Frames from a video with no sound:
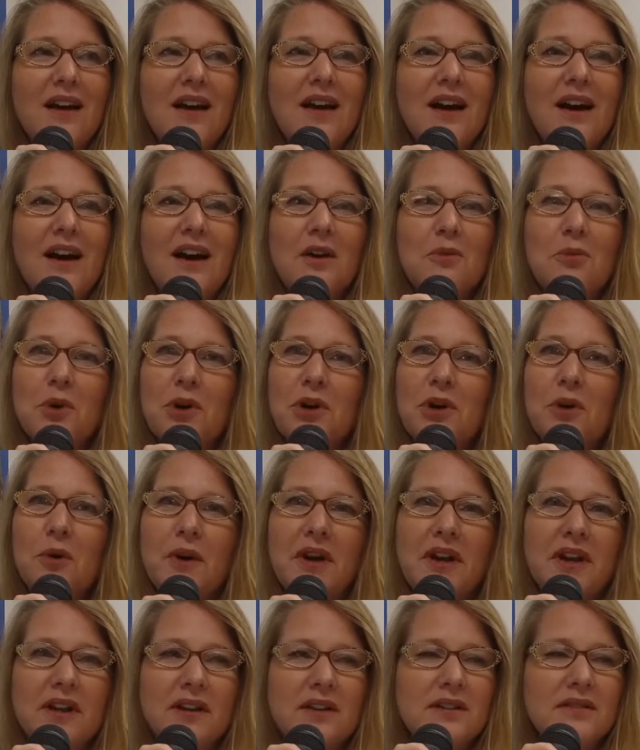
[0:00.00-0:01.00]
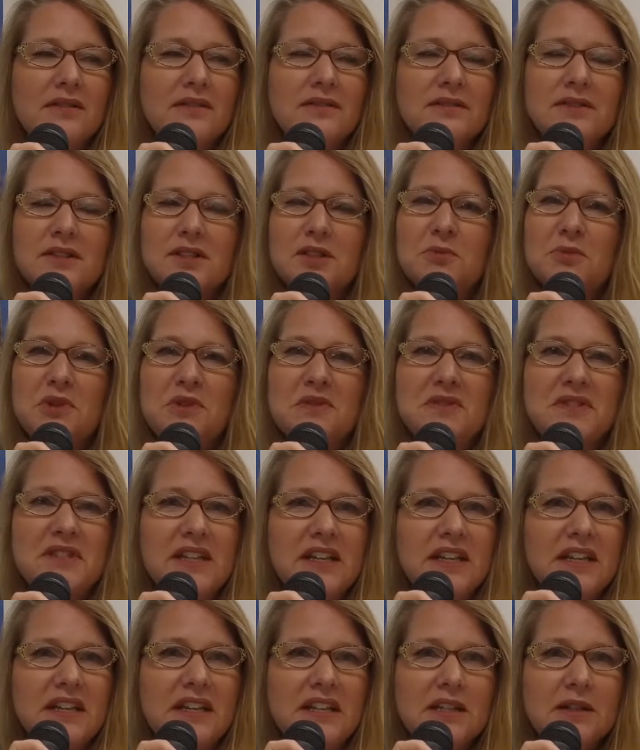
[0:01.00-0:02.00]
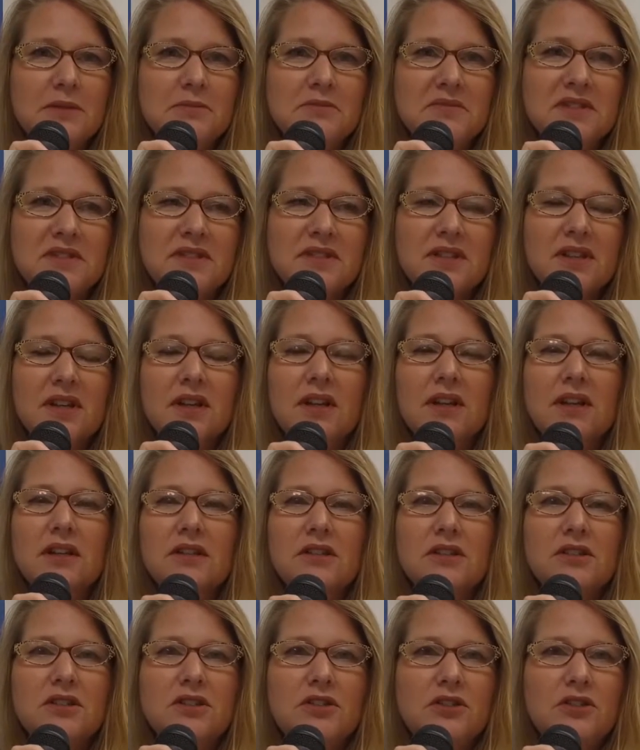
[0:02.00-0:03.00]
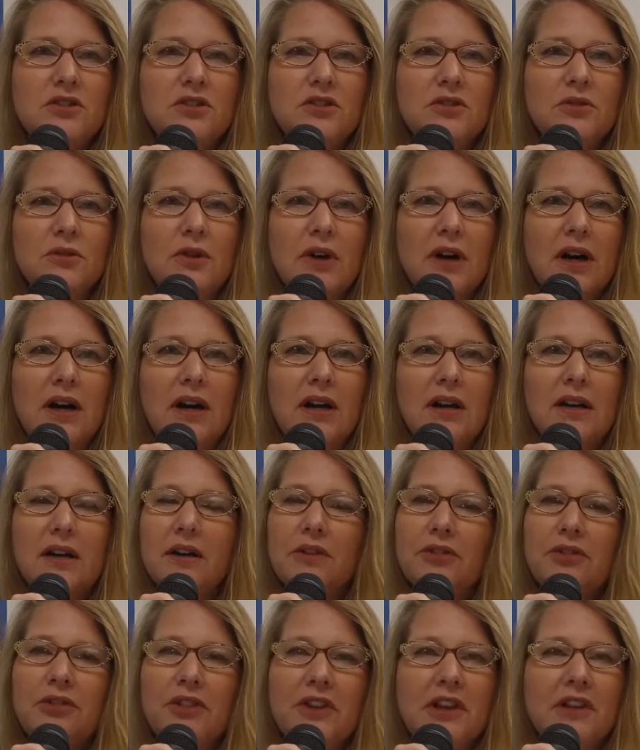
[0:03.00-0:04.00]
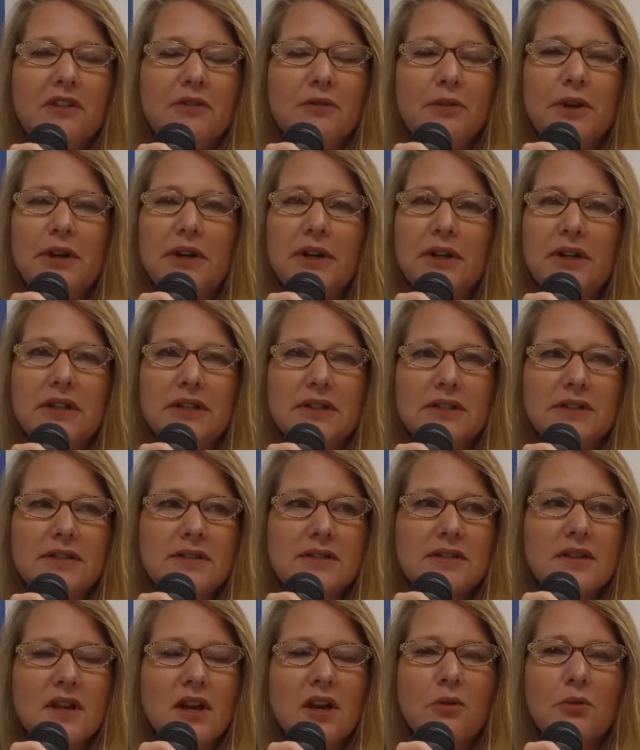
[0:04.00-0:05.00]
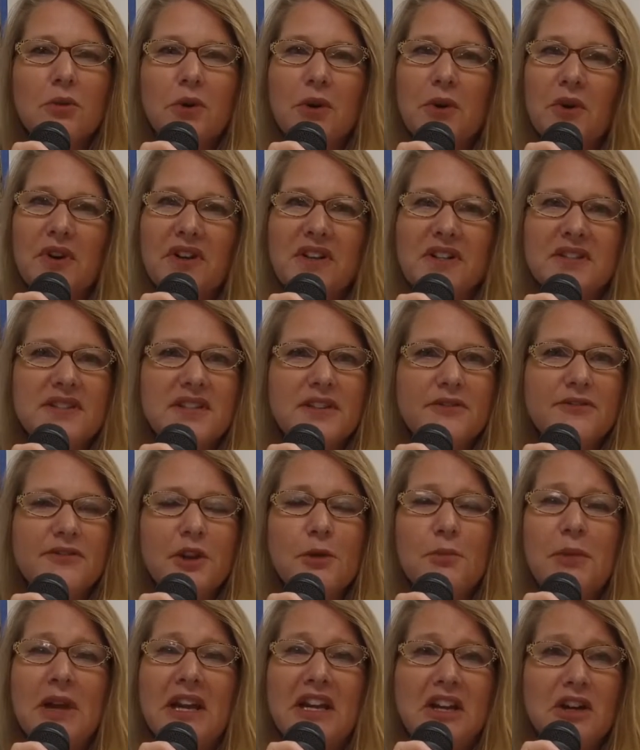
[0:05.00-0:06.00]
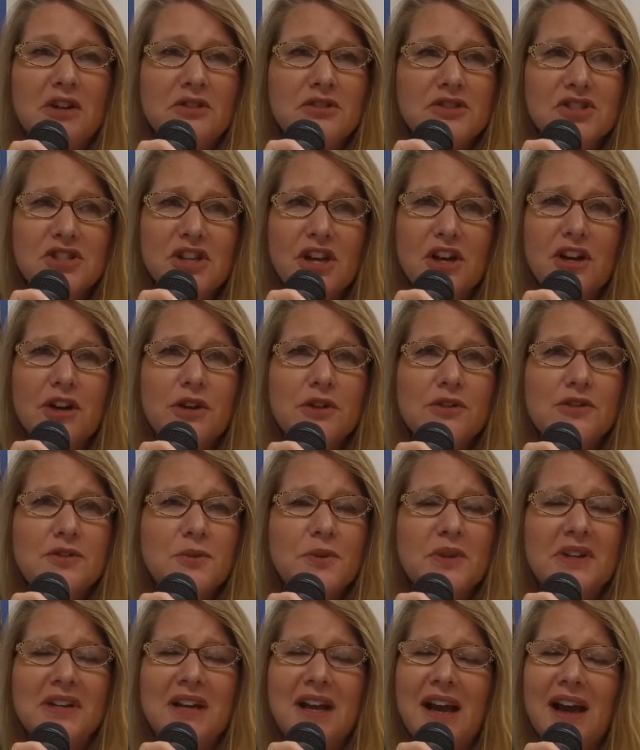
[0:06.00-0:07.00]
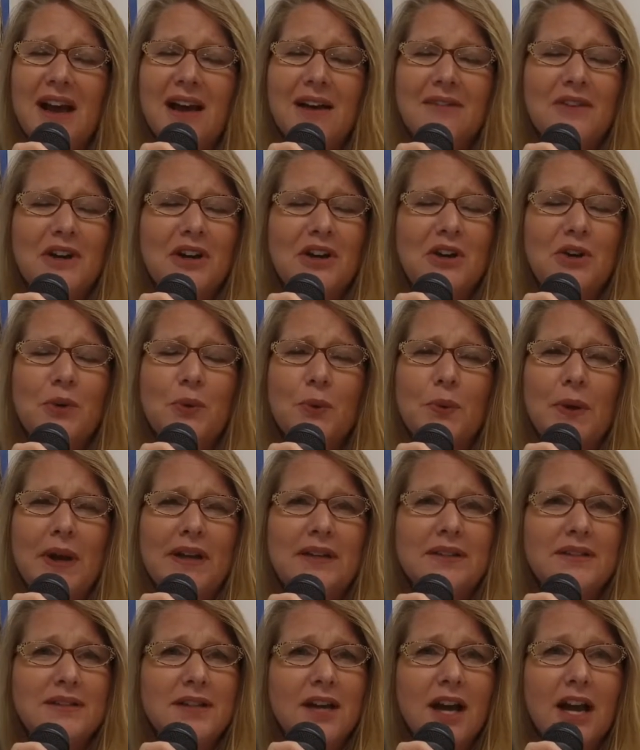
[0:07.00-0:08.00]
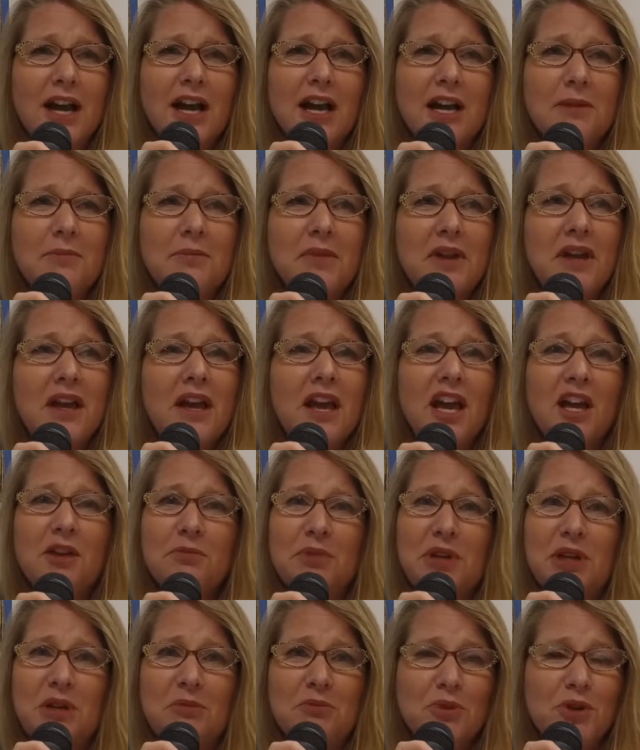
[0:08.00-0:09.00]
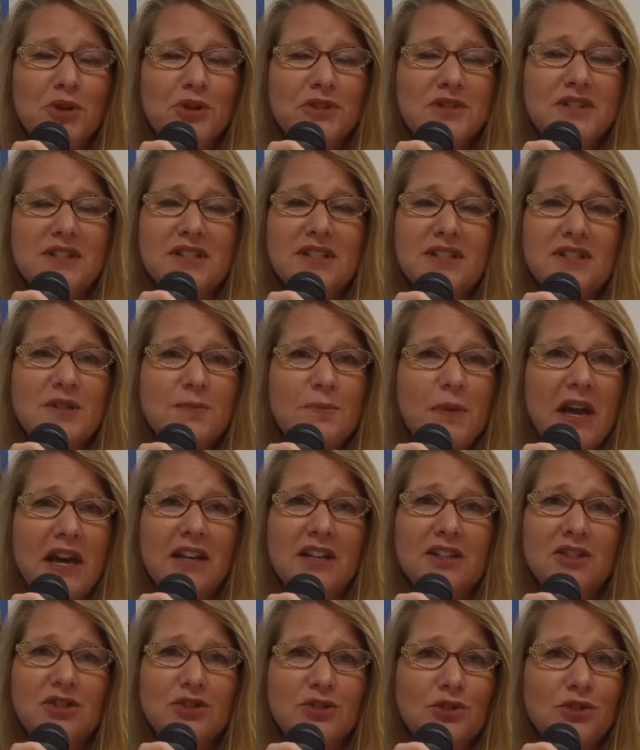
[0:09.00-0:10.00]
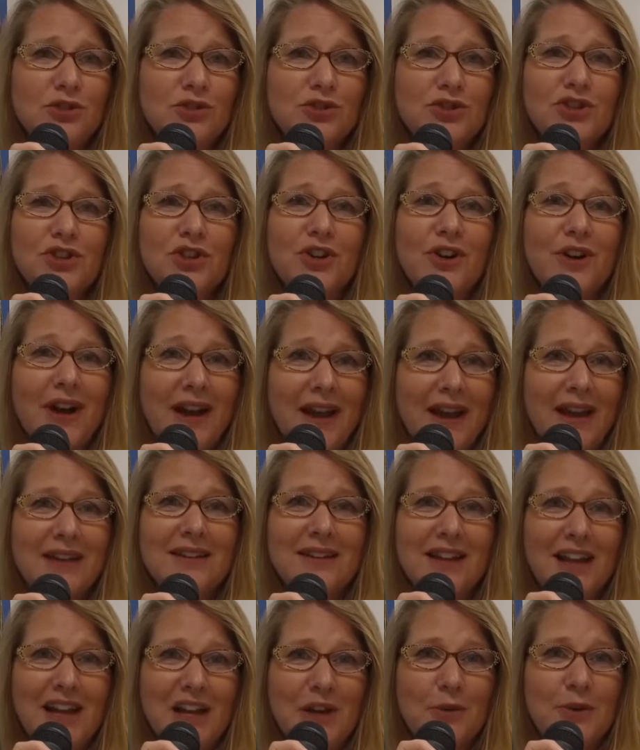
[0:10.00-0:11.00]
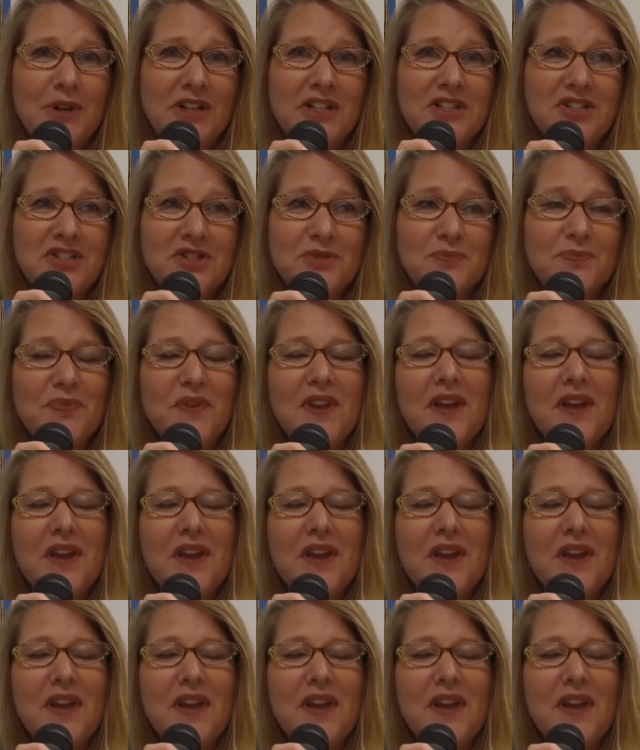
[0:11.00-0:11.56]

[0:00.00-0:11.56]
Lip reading: We're going to museums, to cathedrals. We're going to see flamenco shows. We're going to have a great time and be immersed in Spanish culture and language.